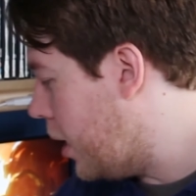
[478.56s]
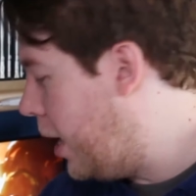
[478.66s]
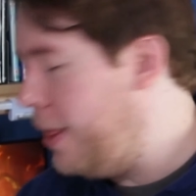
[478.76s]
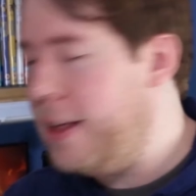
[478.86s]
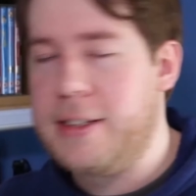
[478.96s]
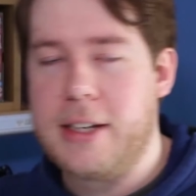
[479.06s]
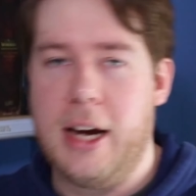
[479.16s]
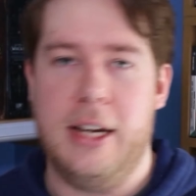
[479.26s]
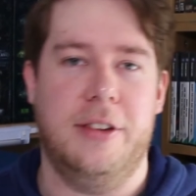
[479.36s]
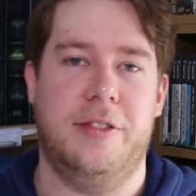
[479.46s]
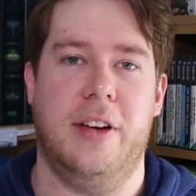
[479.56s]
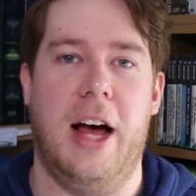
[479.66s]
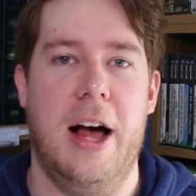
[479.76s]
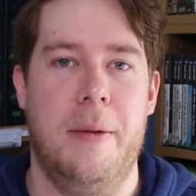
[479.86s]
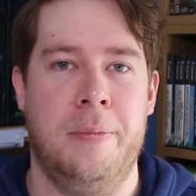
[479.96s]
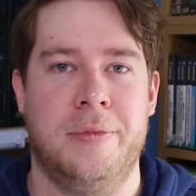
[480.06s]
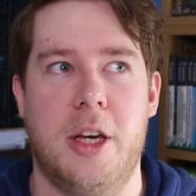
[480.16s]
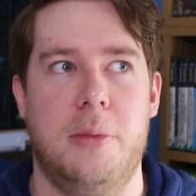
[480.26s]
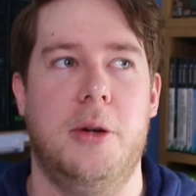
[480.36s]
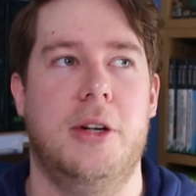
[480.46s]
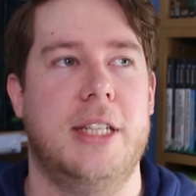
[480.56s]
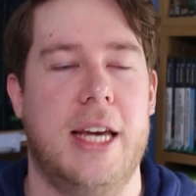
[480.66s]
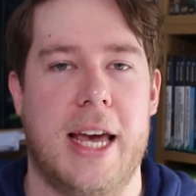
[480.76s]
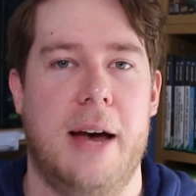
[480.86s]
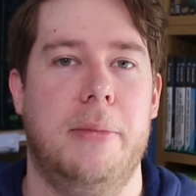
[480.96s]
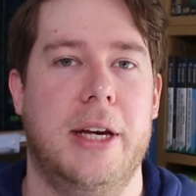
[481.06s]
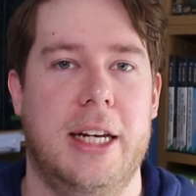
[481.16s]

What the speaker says: in this kind of community, it can be